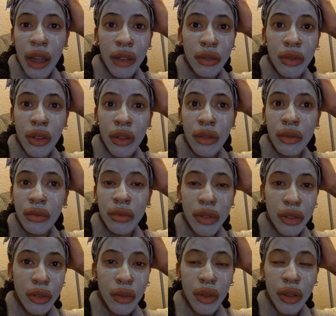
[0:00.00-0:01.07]
I don't know
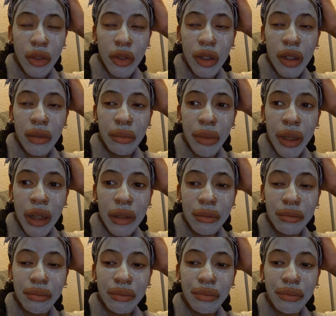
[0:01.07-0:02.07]
what's going on, but